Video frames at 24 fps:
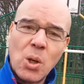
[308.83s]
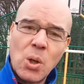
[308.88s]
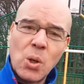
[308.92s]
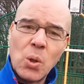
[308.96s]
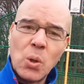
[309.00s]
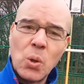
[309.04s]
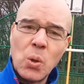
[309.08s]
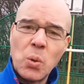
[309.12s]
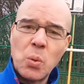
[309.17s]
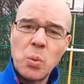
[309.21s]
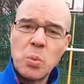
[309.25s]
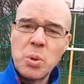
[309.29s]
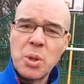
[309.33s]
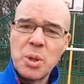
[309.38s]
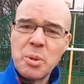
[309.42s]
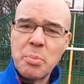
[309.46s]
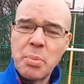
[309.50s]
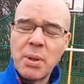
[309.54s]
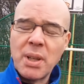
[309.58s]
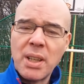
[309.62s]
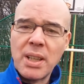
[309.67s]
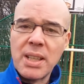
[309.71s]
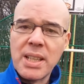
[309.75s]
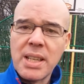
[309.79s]
Always
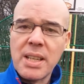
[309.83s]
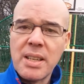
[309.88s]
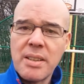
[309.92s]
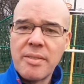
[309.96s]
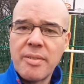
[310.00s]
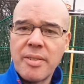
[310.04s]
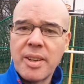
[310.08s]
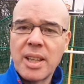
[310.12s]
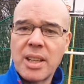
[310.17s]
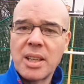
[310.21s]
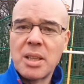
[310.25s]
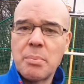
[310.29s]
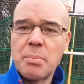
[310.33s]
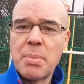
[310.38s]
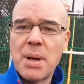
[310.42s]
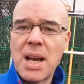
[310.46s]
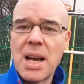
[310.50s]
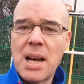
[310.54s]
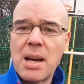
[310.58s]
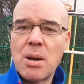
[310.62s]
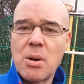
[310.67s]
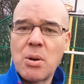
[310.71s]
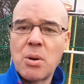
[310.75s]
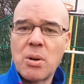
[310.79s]
believe in the
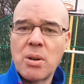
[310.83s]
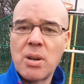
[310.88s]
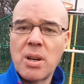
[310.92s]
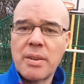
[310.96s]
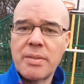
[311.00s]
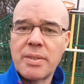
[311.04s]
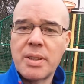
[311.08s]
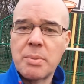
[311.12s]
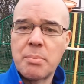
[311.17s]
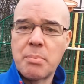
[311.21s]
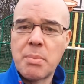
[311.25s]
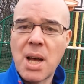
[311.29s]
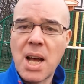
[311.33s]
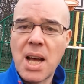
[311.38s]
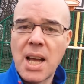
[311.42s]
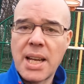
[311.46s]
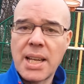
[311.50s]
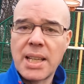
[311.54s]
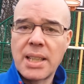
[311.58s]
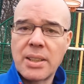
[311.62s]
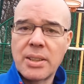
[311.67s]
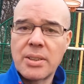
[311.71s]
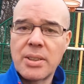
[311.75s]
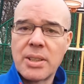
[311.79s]
power of the
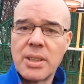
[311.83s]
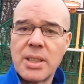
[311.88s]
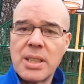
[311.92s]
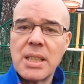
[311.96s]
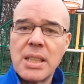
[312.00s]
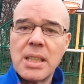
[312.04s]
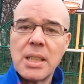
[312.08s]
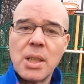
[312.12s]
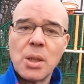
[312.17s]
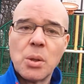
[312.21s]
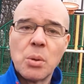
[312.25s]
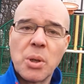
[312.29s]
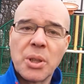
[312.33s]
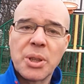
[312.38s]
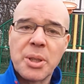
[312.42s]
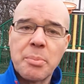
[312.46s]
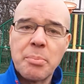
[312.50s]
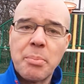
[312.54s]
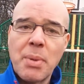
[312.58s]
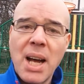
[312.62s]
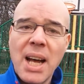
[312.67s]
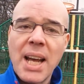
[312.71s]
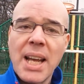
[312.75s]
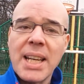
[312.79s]
mind. What
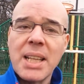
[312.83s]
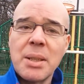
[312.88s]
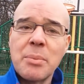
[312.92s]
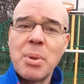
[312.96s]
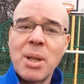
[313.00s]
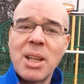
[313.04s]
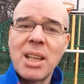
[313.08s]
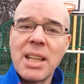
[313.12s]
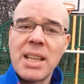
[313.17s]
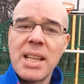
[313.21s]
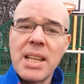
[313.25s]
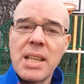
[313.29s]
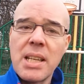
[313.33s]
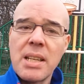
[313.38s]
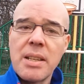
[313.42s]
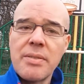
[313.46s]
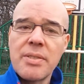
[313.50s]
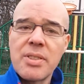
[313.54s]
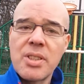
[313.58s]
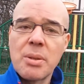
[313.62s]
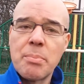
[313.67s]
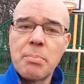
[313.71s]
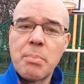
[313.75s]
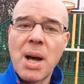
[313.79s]
the mind
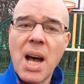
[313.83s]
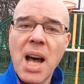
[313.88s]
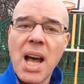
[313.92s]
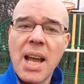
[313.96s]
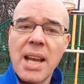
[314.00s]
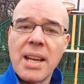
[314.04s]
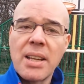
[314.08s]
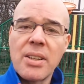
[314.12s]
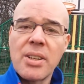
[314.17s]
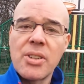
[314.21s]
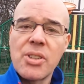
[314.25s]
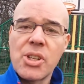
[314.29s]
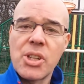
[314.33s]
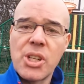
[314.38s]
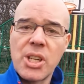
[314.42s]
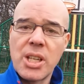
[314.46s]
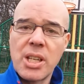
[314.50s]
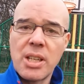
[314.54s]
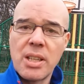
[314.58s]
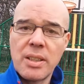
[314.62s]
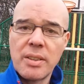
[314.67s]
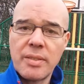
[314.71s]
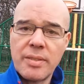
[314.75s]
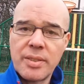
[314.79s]
believes, the mind
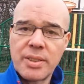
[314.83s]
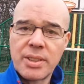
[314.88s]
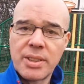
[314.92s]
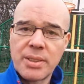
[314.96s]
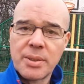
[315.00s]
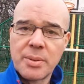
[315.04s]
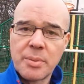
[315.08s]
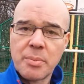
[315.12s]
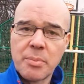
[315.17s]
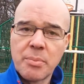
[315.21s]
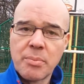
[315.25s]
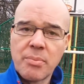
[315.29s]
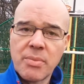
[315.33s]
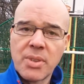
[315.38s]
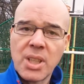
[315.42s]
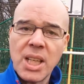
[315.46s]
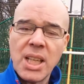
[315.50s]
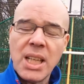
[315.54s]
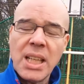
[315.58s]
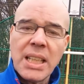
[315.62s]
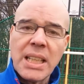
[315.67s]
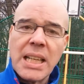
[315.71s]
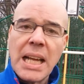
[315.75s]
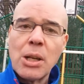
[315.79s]
achieves.
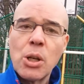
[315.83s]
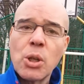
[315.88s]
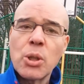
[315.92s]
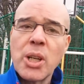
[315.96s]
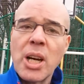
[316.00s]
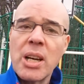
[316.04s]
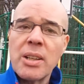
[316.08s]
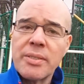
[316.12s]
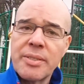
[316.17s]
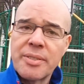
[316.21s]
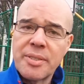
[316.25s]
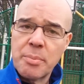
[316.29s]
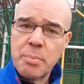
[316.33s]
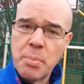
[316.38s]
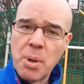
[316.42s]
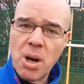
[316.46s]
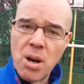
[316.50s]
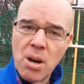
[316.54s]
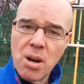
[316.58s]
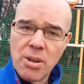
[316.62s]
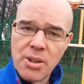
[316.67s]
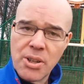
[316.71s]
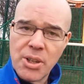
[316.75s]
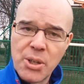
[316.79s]
Now look out for
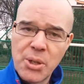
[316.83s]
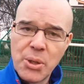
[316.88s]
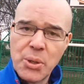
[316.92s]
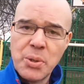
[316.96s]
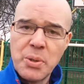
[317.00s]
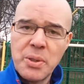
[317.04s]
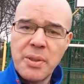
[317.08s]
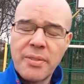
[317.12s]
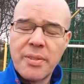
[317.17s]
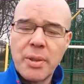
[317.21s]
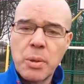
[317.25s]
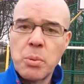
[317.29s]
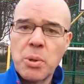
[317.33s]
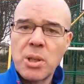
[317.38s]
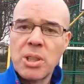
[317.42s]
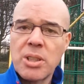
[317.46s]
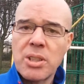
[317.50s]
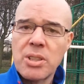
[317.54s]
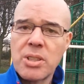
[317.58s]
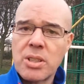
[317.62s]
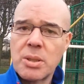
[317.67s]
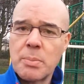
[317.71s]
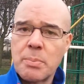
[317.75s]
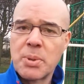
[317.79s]
part 2. If you
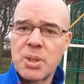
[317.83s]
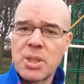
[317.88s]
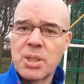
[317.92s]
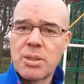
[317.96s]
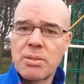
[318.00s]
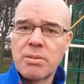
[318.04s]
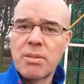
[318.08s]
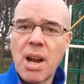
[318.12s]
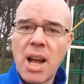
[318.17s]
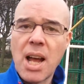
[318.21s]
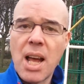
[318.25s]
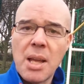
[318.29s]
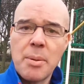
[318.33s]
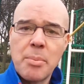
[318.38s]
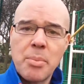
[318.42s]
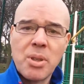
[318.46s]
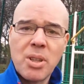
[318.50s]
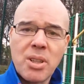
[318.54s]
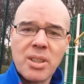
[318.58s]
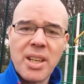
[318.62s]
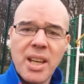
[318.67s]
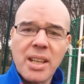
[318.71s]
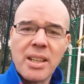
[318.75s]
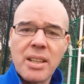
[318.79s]
want to
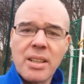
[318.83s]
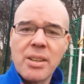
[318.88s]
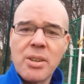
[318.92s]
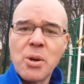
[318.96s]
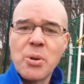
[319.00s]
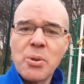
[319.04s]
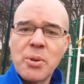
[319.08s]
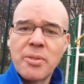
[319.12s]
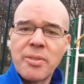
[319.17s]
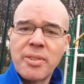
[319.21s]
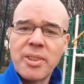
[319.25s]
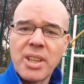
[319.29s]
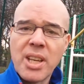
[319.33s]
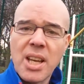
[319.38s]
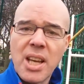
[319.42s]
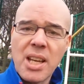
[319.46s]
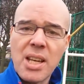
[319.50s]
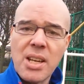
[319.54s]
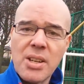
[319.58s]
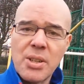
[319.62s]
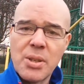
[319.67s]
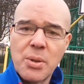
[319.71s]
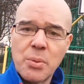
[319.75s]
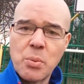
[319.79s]
subscribe, you'll get a
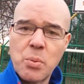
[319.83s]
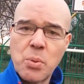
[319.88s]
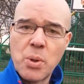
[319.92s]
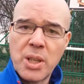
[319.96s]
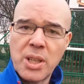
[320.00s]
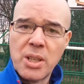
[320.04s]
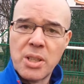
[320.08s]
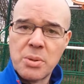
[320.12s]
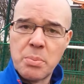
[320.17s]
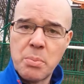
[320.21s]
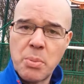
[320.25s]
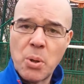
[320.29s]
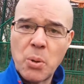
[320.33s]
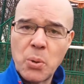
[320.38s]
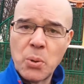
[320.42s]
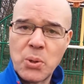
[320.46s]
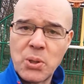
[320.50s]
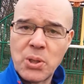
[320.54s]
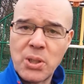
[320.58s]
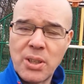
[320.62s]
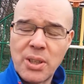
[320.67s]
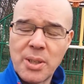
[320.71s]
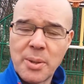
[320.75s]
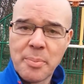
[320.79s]
notification when it's
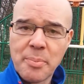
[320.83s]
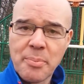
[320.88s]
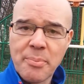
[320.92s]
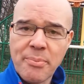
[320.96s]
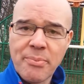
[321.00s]
posted.